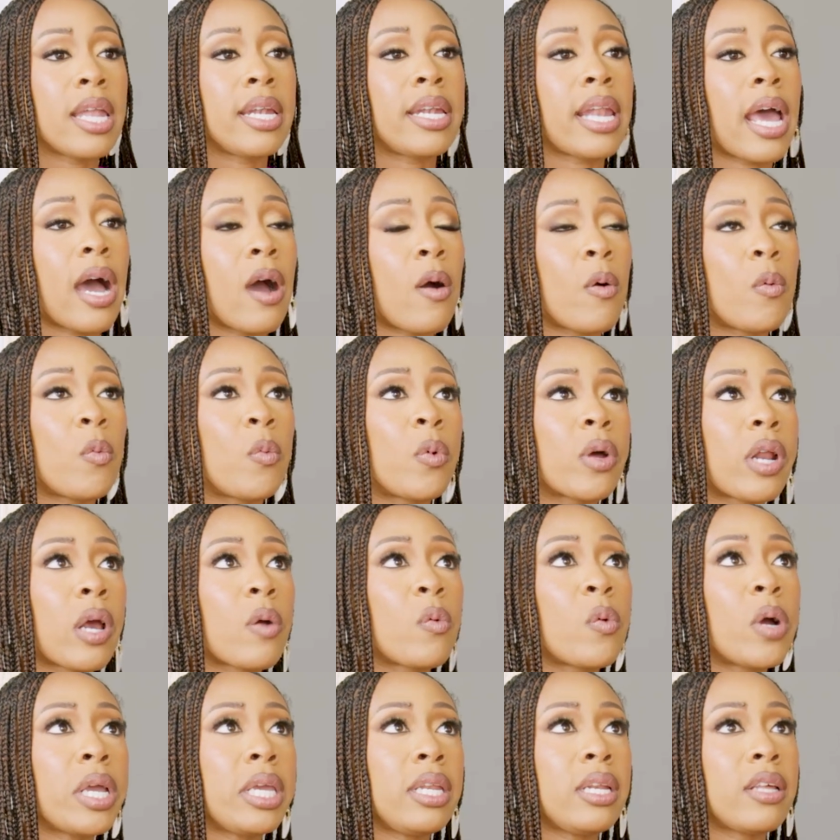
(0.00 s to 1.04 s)
Now, what I
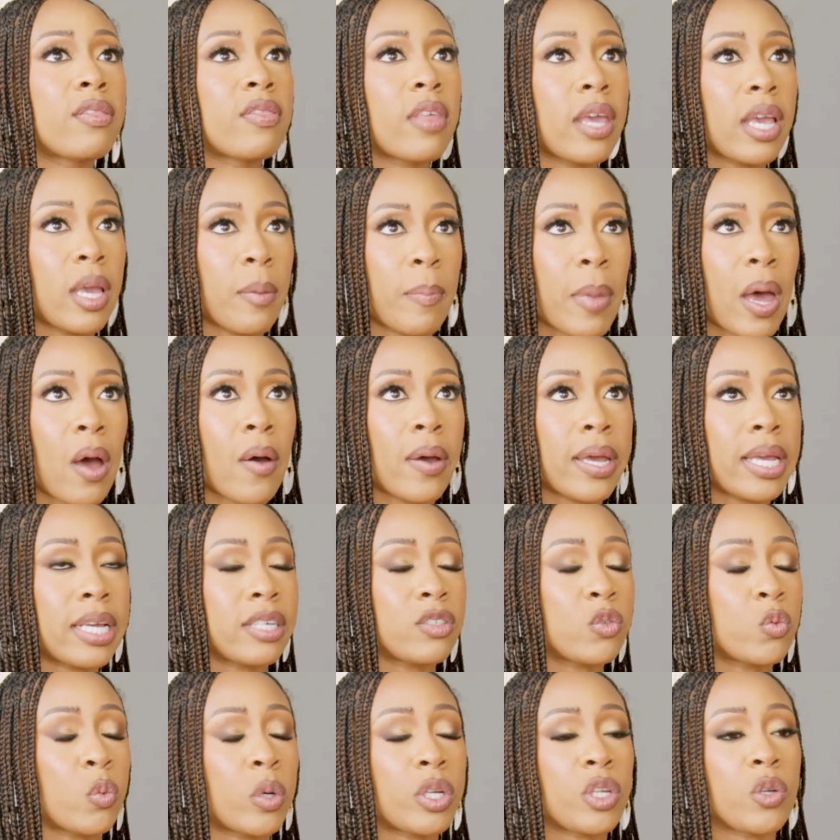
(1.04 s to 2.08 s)
want you to think about
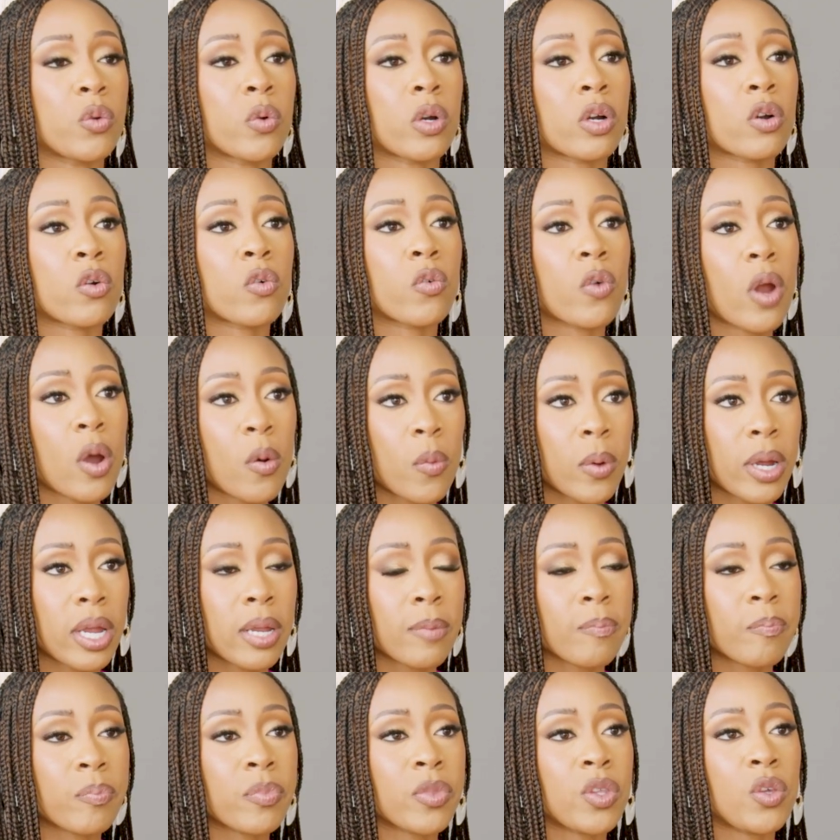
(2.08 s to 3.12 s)
is when you are
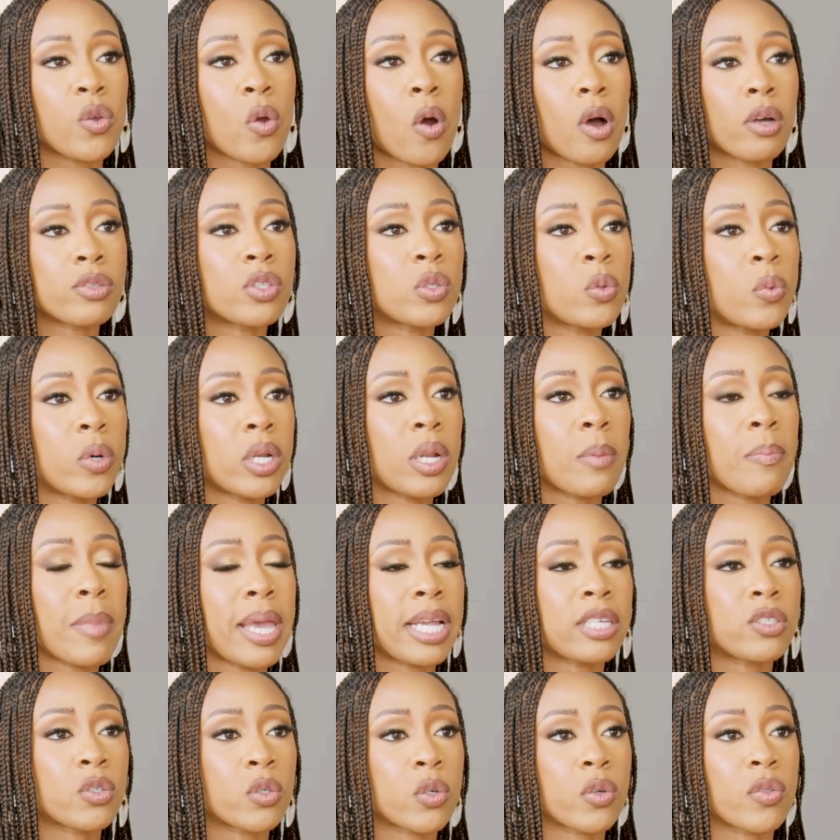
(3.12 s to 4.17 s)
growing, you also want to
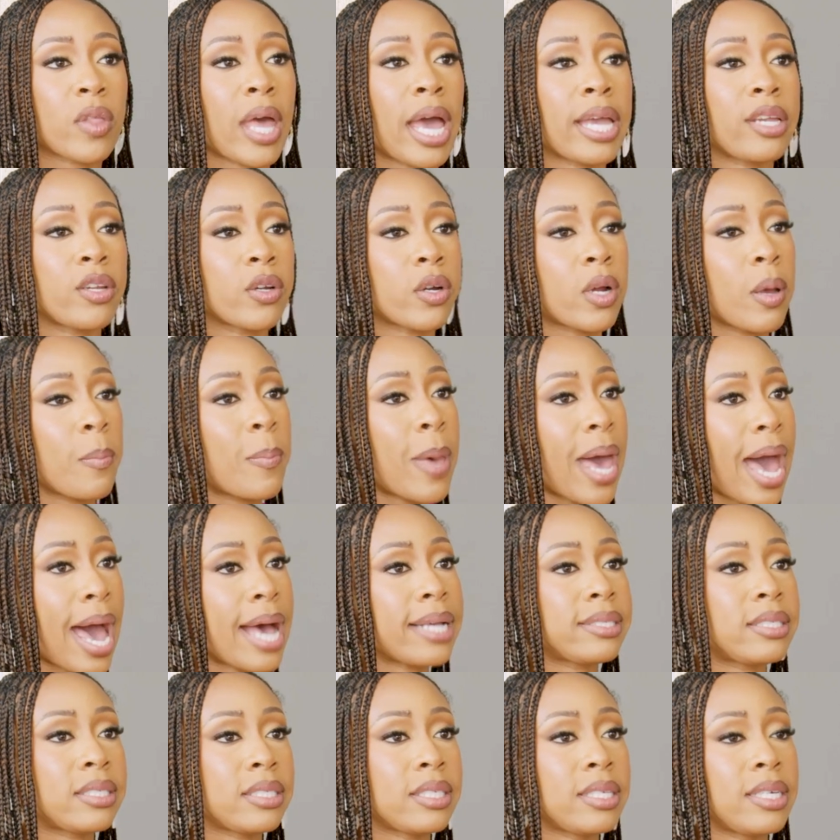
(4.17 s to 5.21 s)
make sure that your
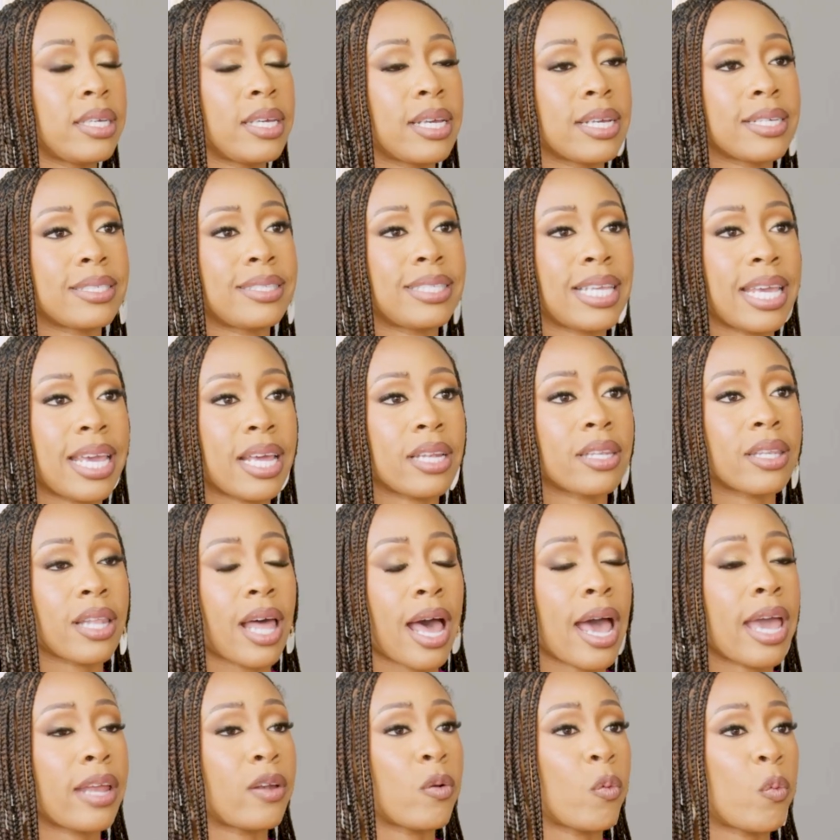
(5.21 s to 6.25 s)
capacity is in
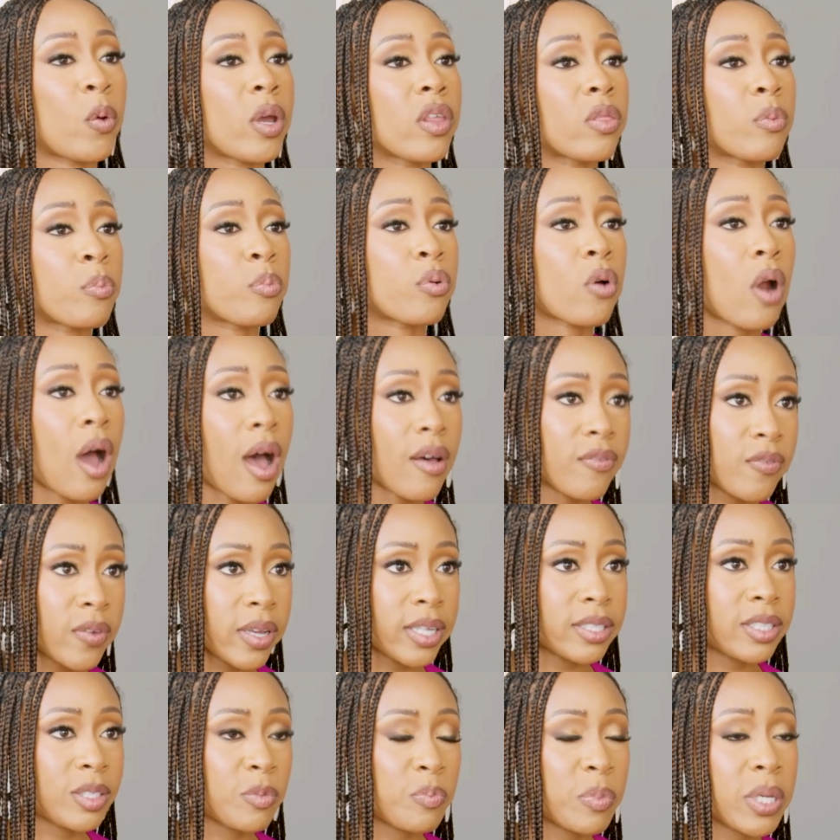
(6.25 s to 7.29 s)
line with
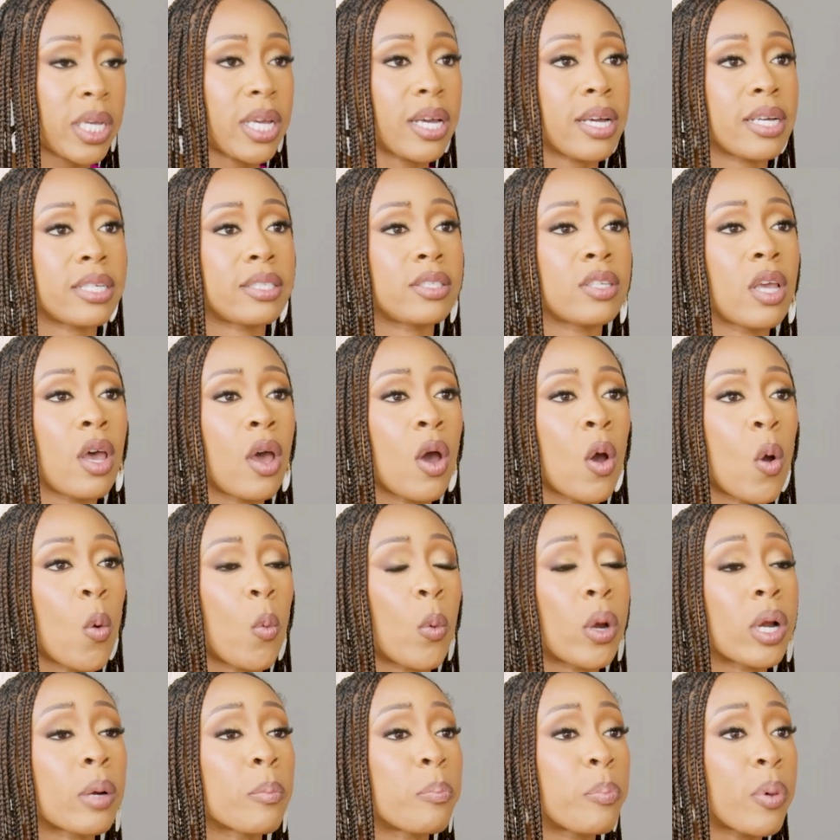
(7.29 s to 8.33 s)
profits because
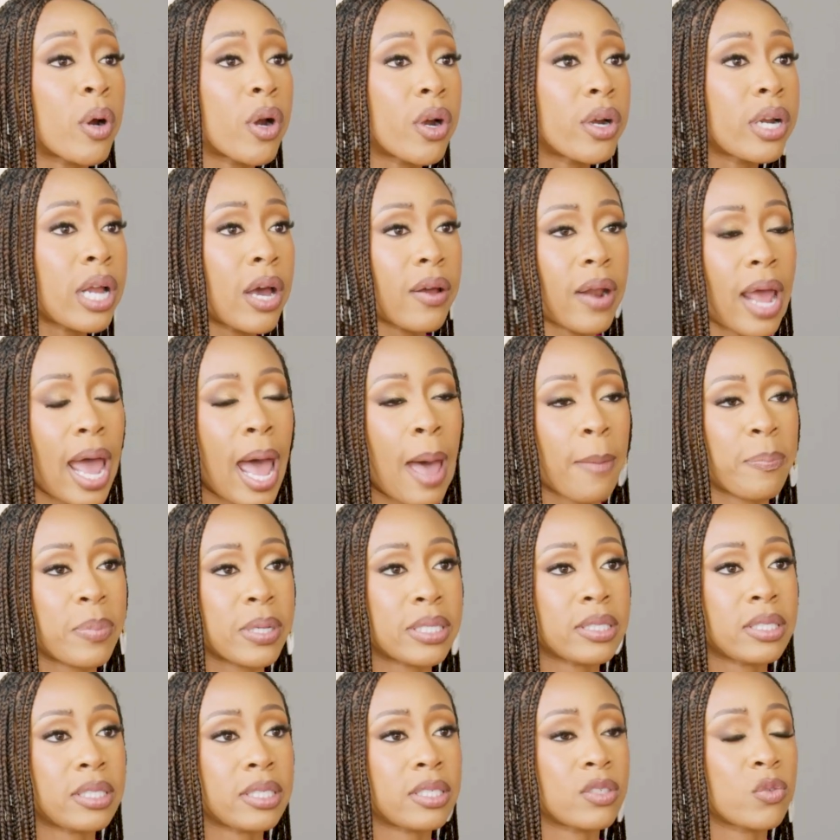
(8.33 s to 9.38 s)
where burnout
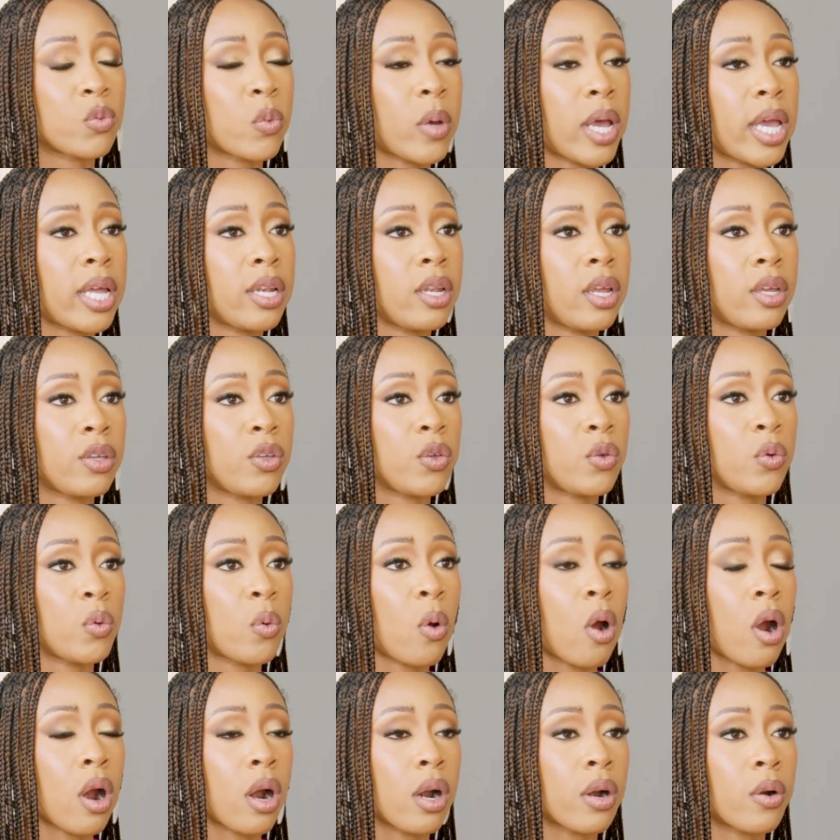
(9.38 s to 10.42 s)
happens is when you
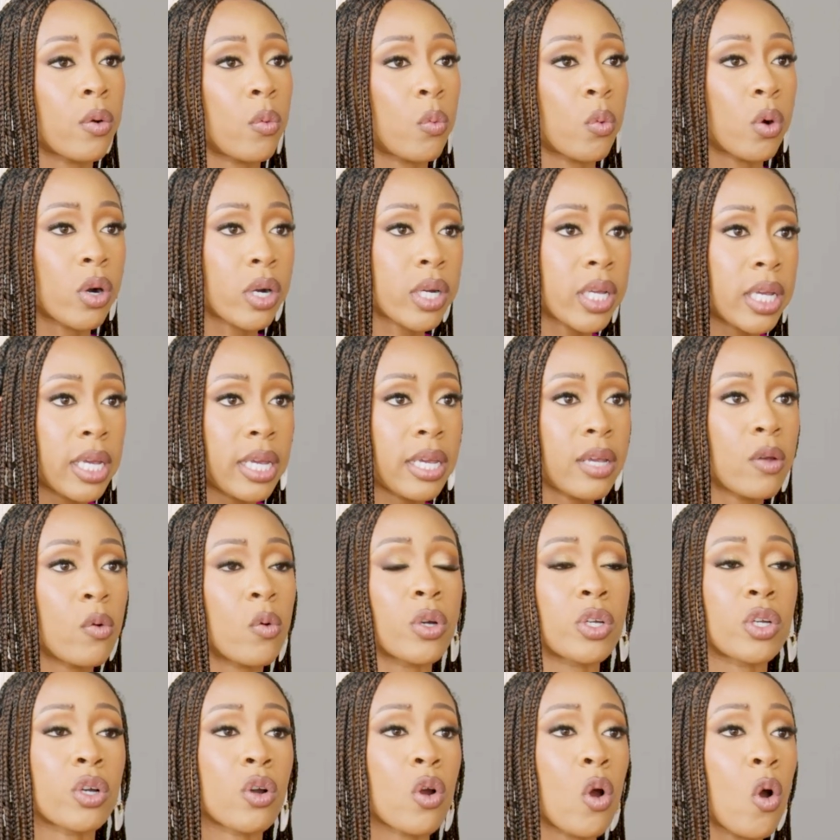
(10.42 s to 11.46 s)
are working
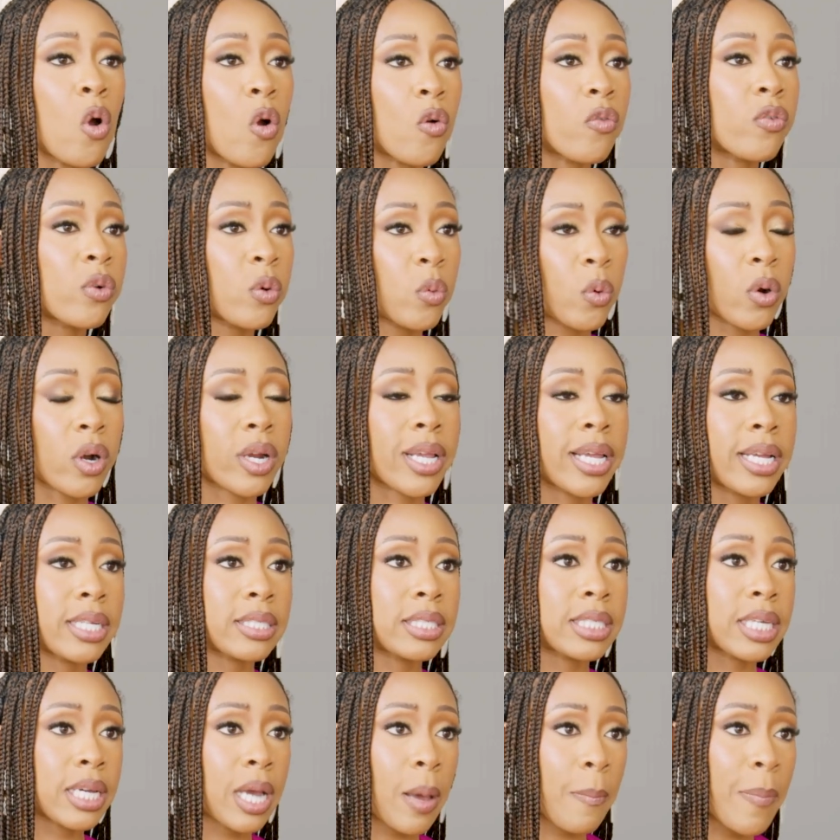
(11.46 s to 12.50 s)
or you're
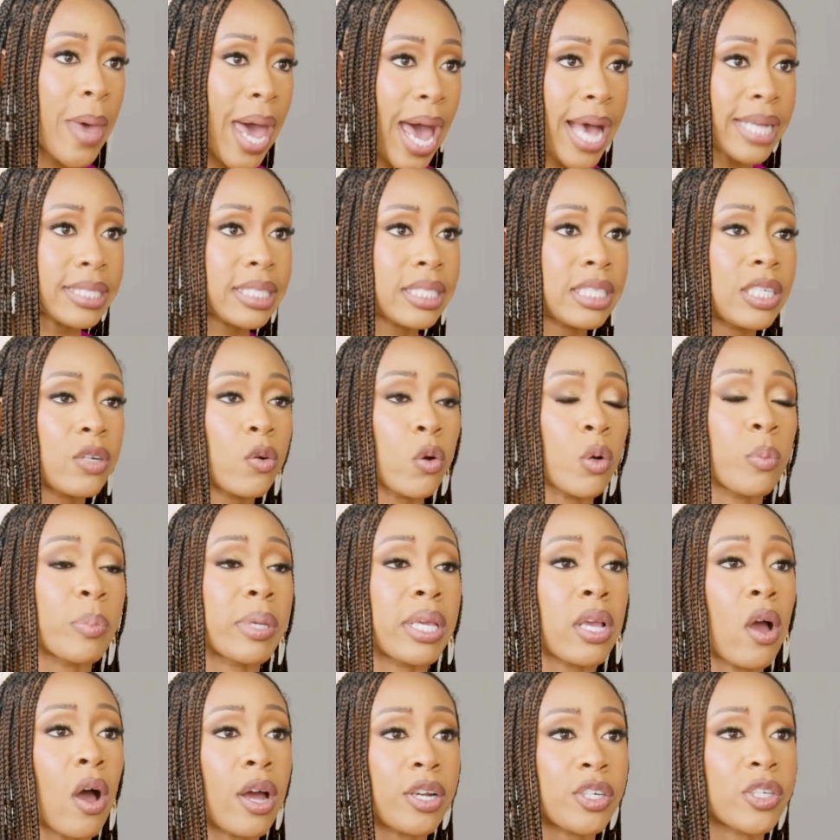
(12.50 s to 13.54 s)
overworking to capacity or
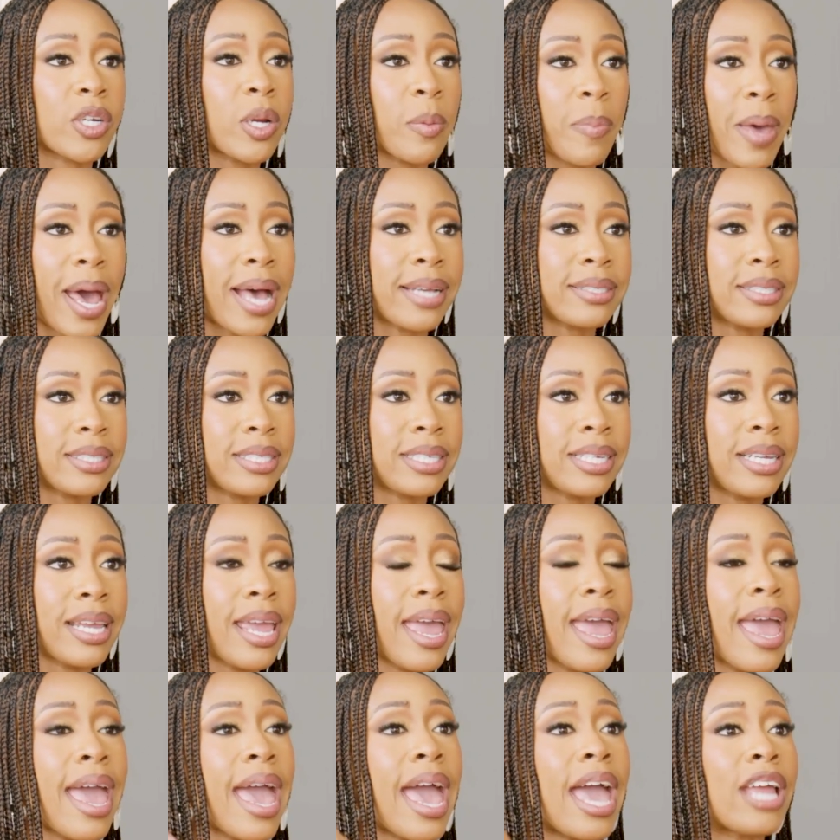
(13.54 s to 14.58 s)
beyond your capacity,